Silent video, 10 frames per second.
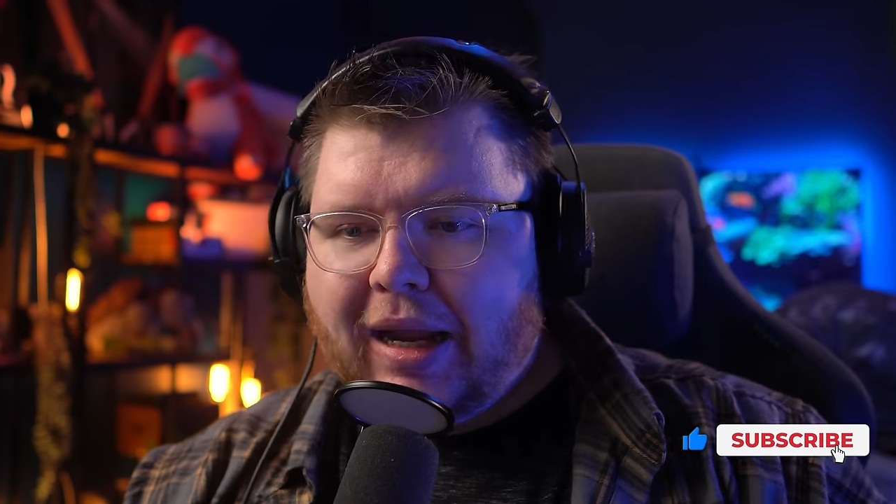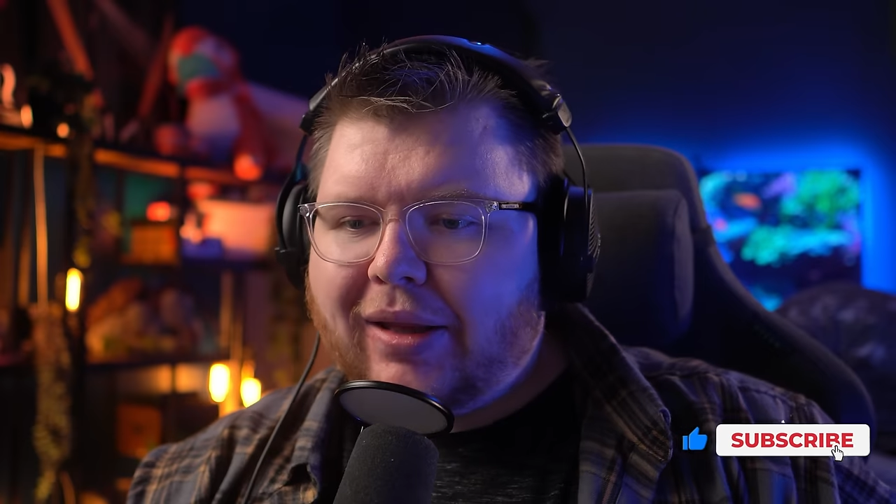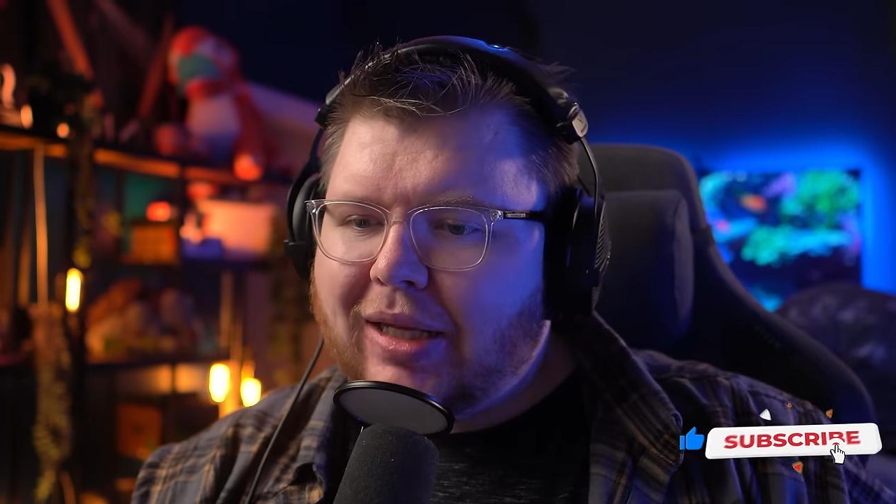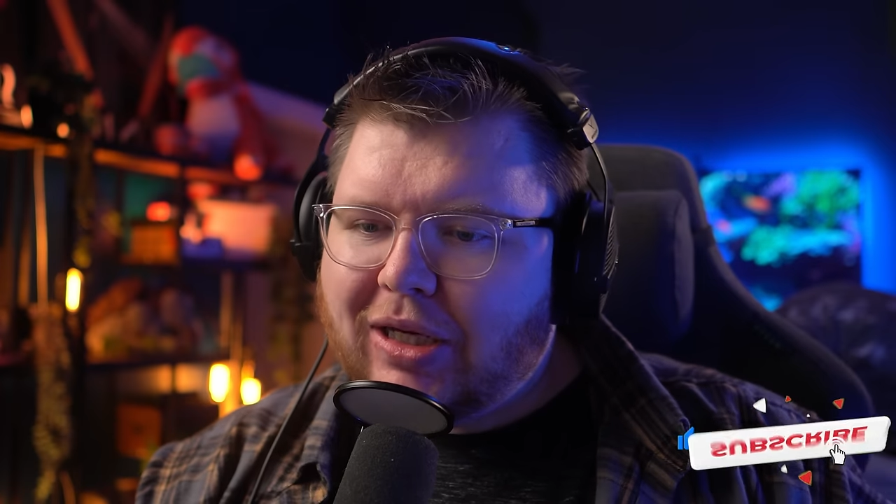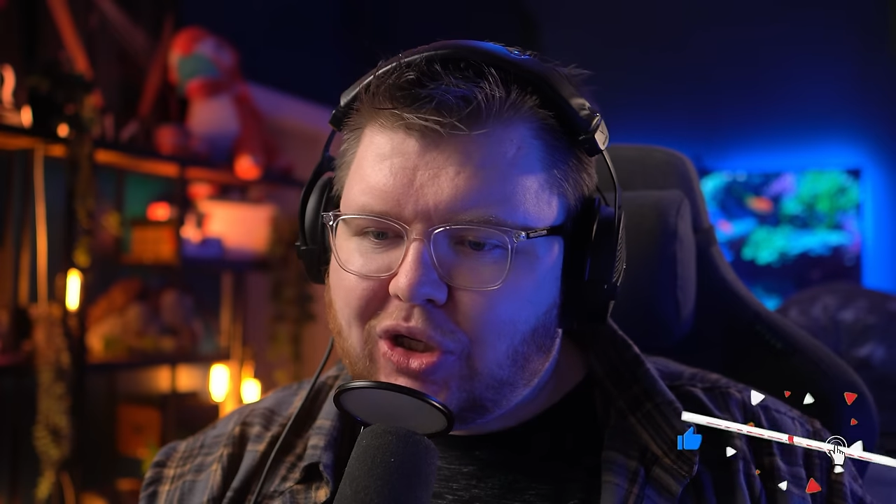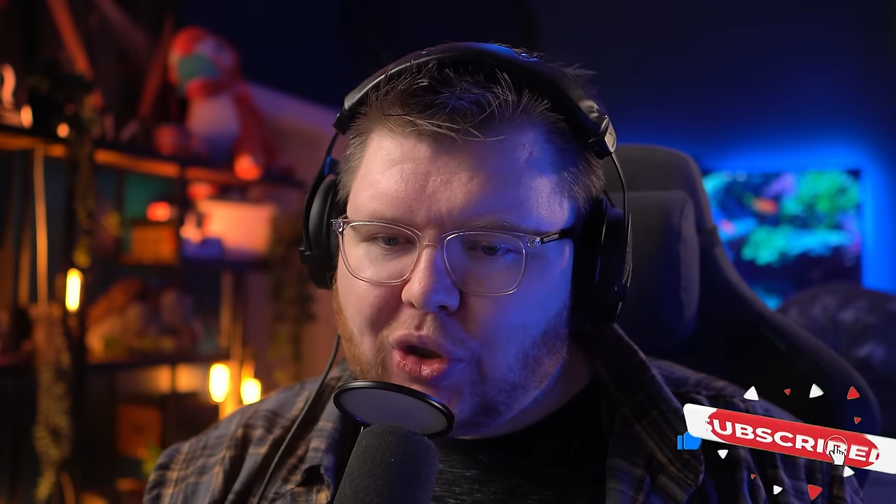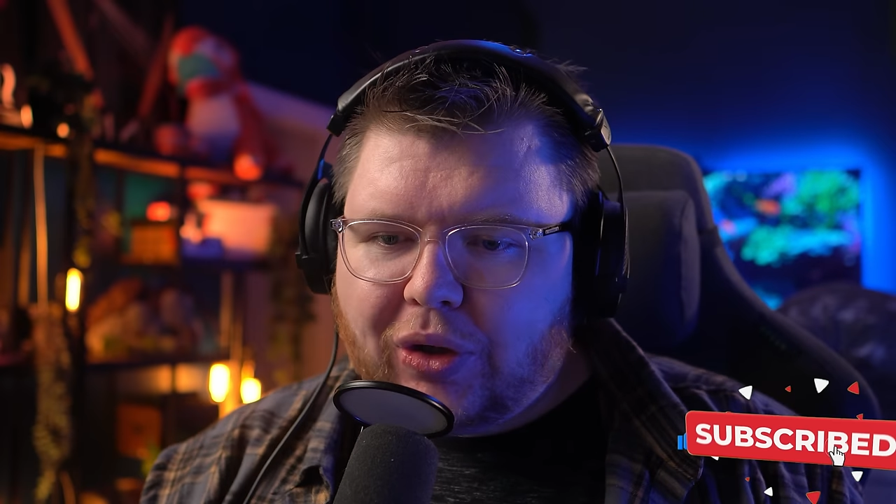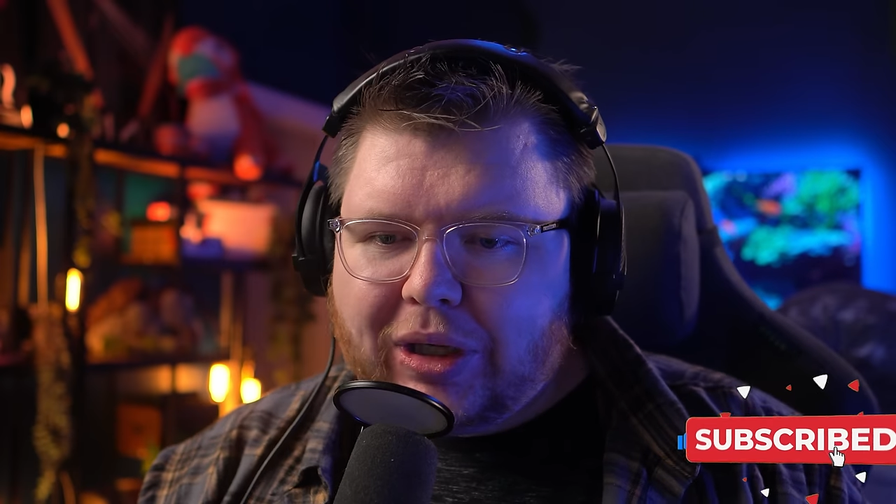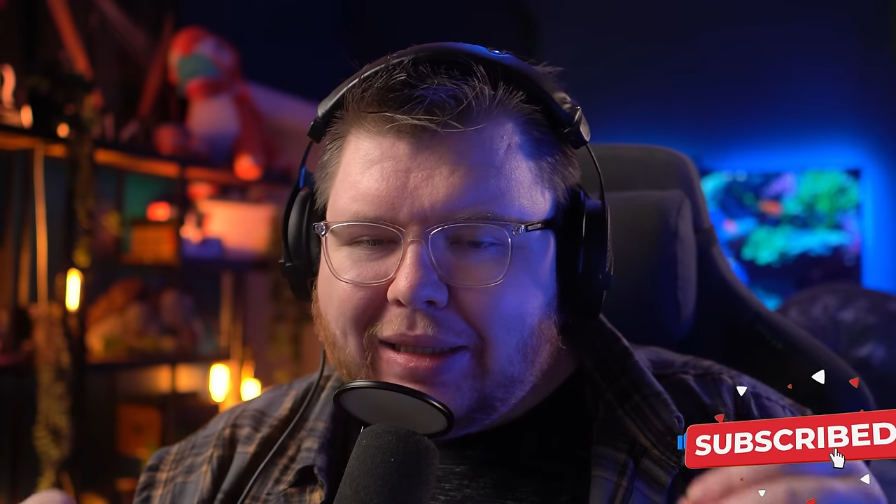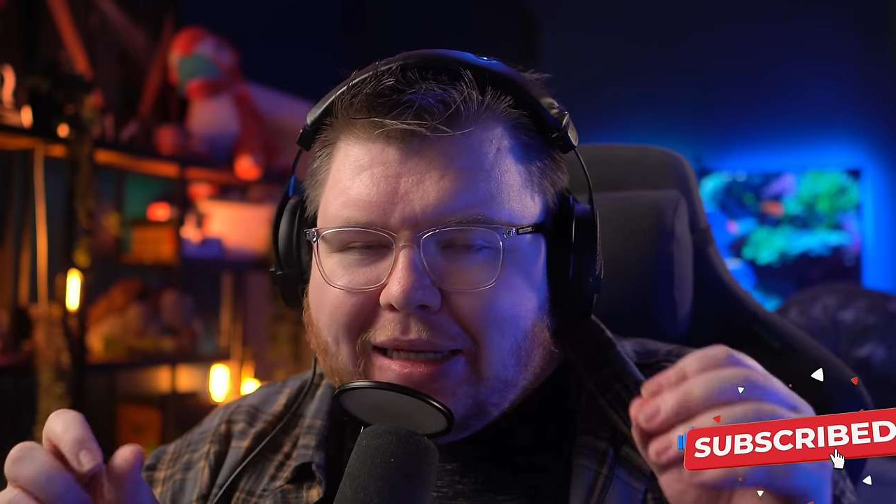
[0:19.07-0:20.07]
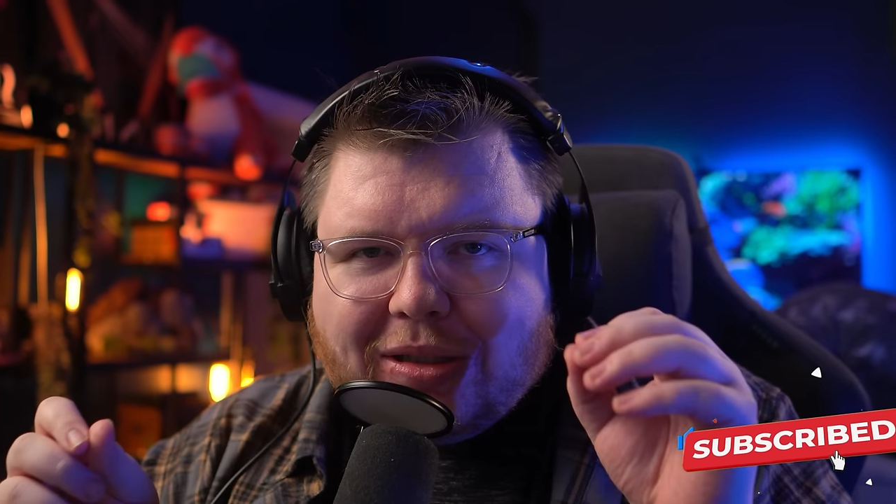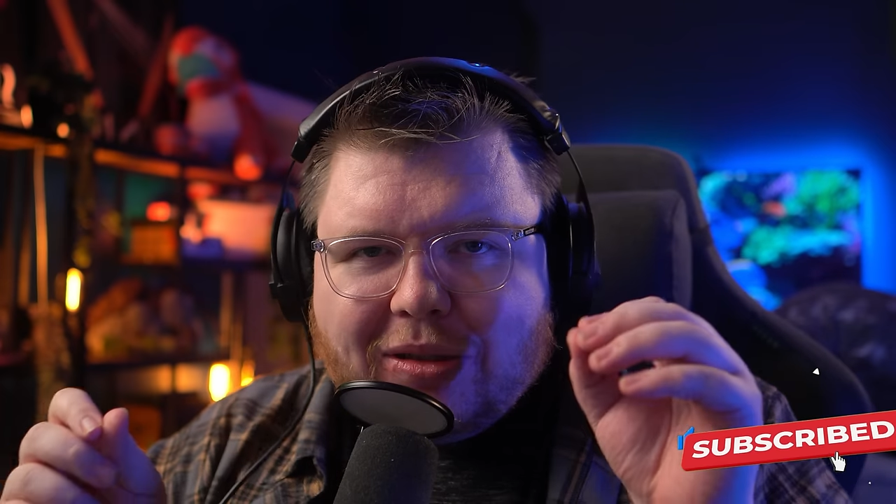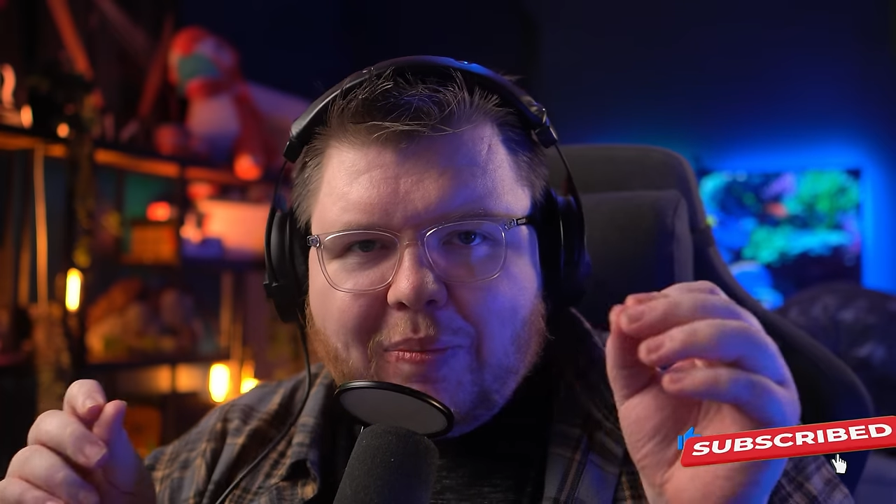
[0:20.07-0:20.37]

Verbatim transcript: and they showed a little